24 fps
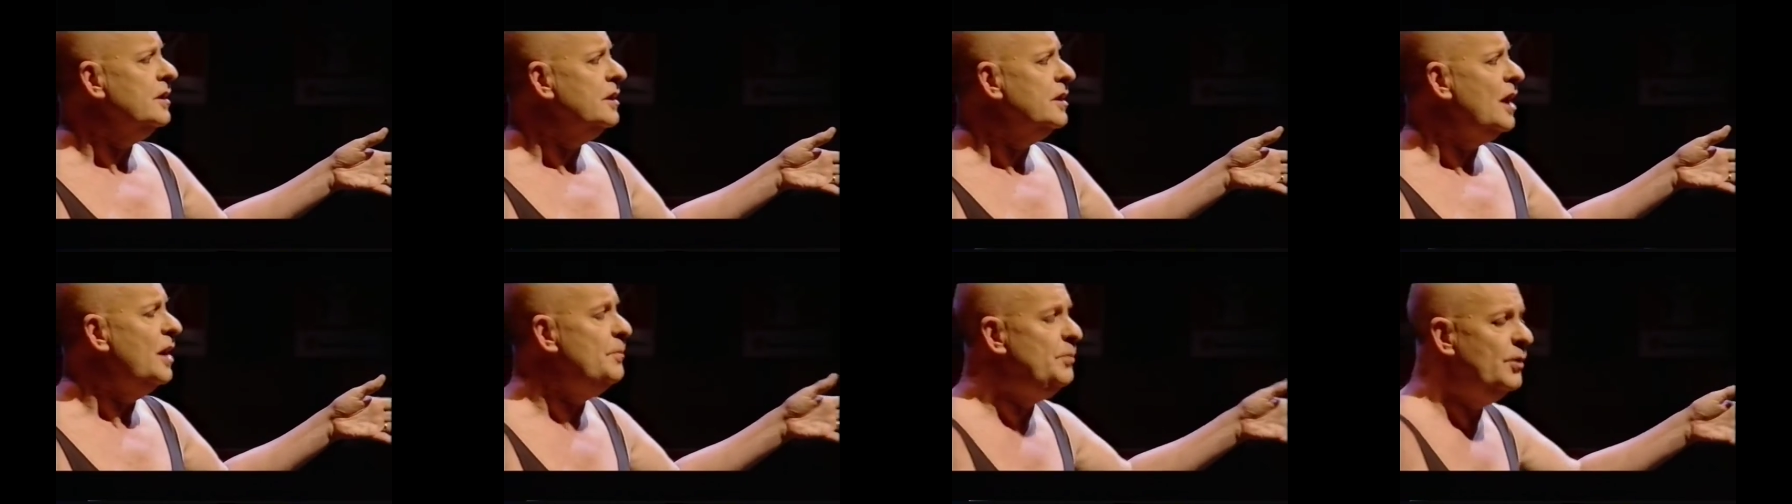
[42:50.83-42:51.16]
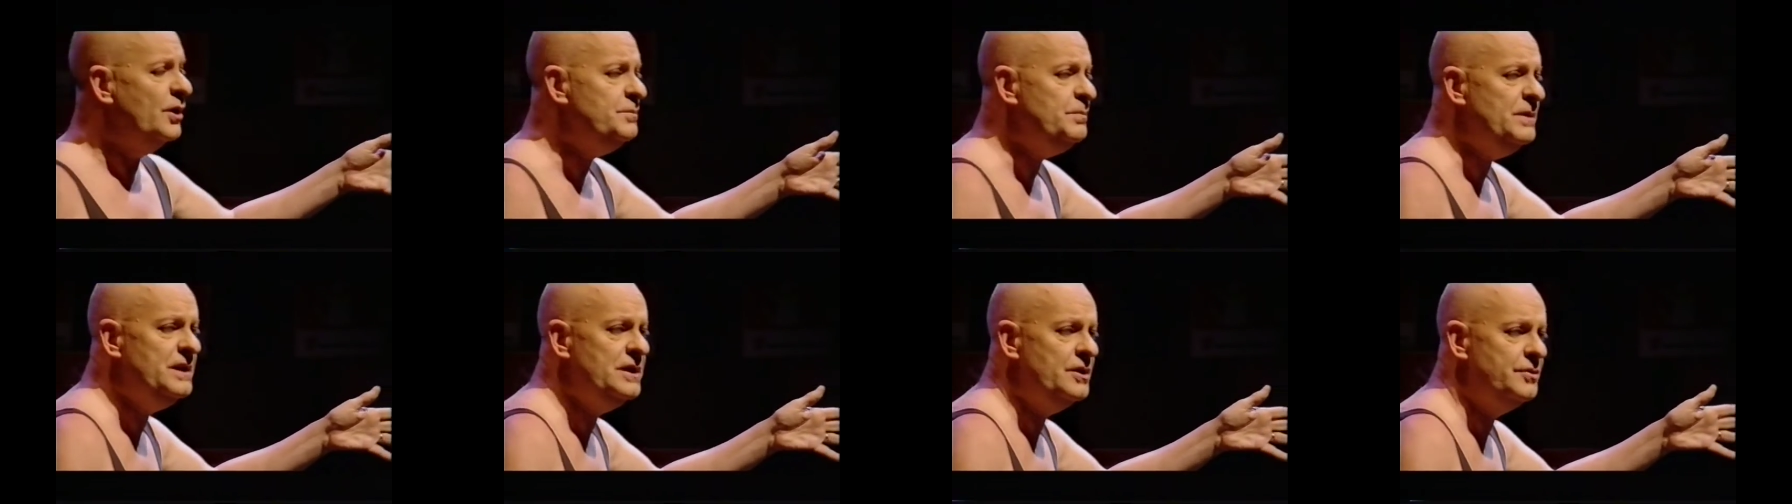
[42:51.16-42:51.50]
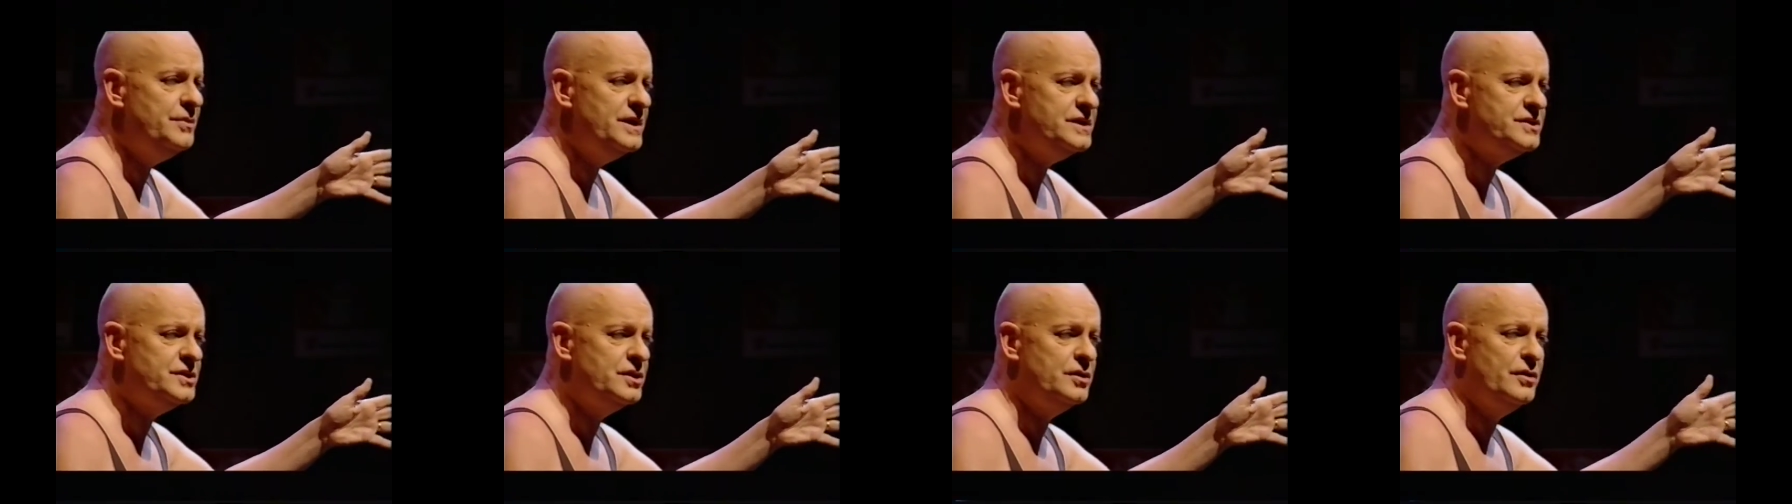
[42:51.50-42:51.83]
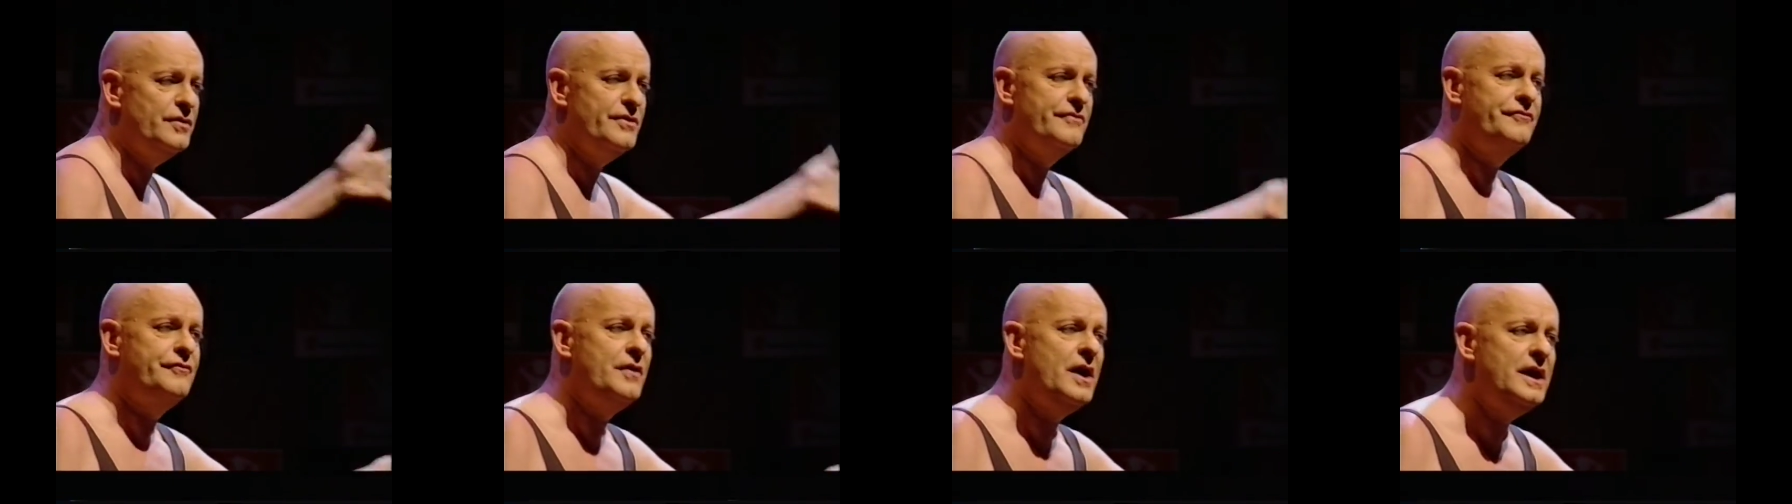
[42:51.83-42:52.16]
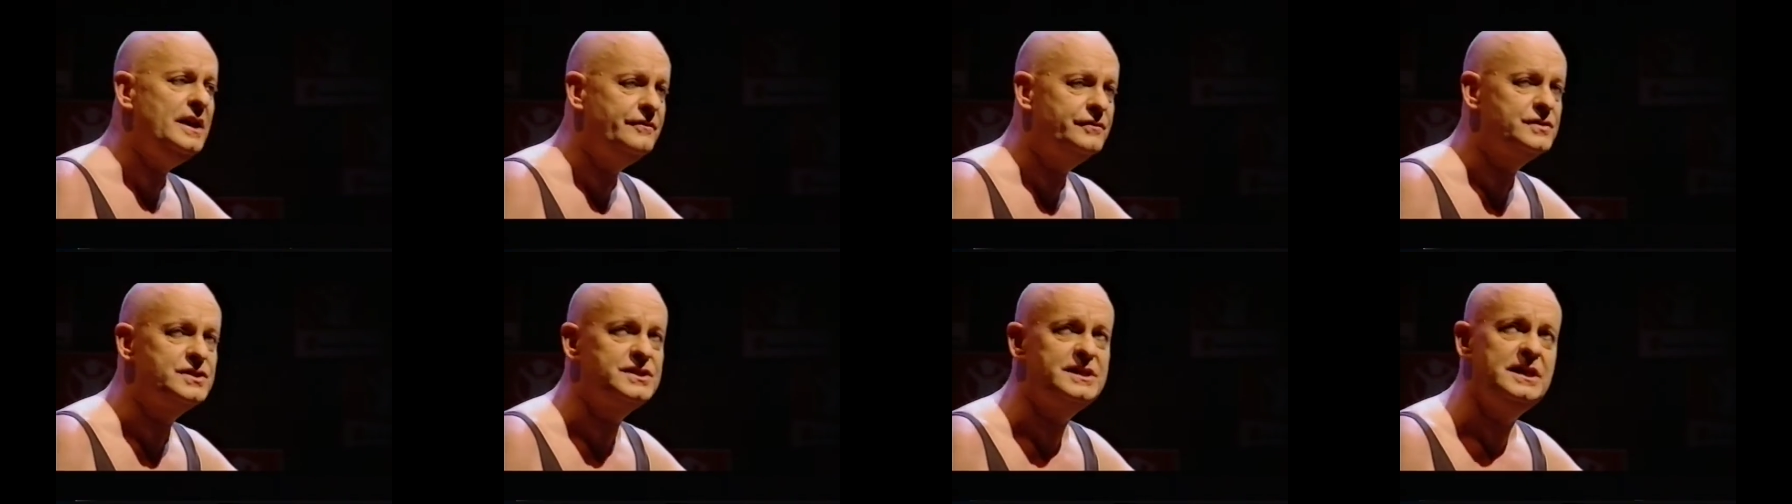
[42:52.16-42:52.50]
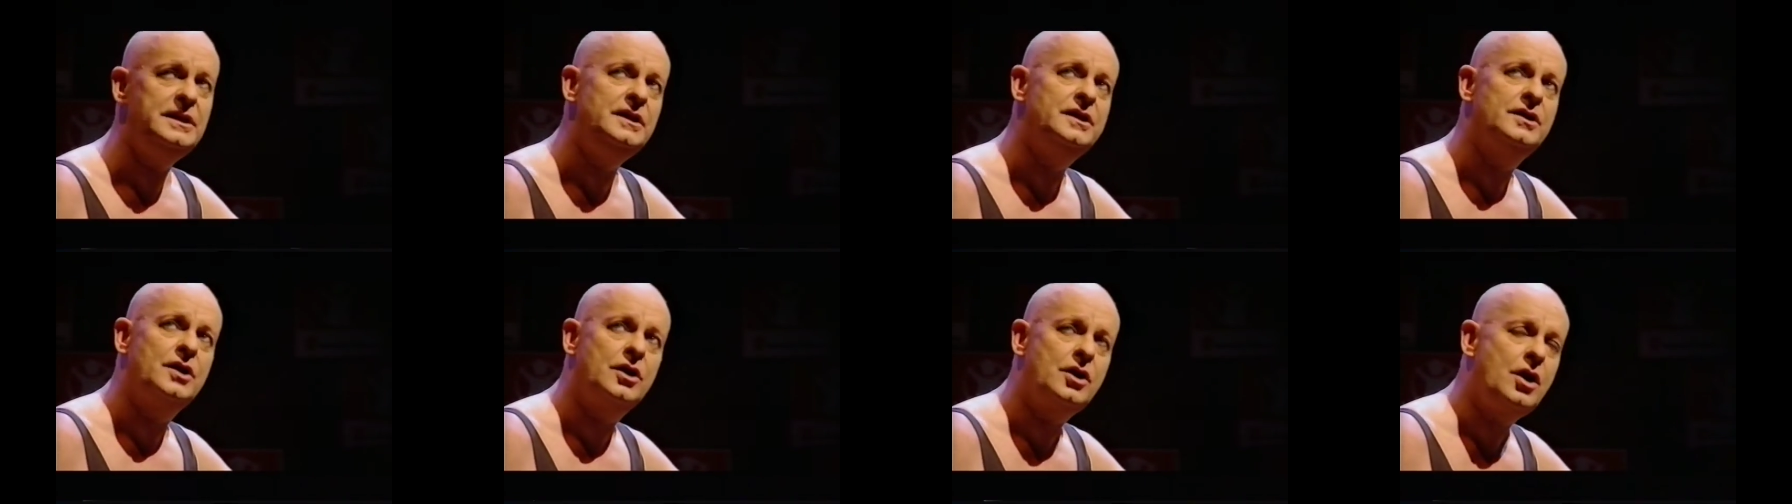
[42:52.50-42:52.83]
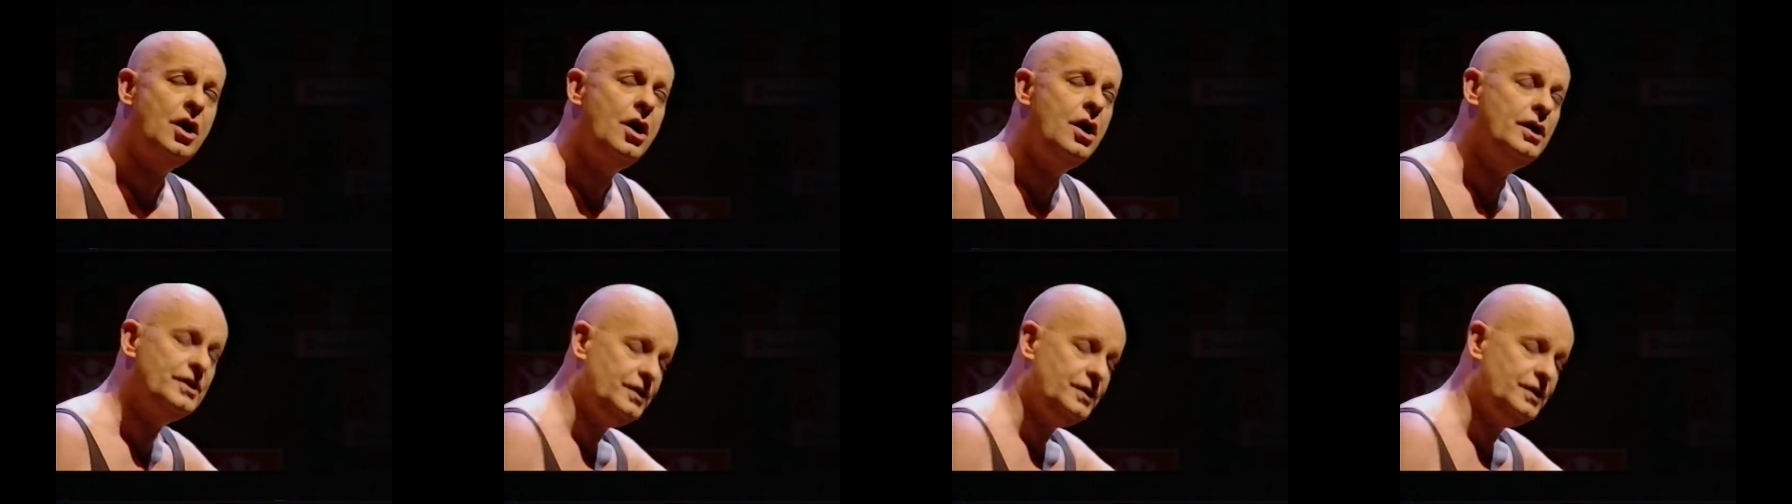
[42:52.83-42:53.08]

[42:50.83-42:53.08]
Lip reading: a boy had been arrested on the Friday for stealing a car,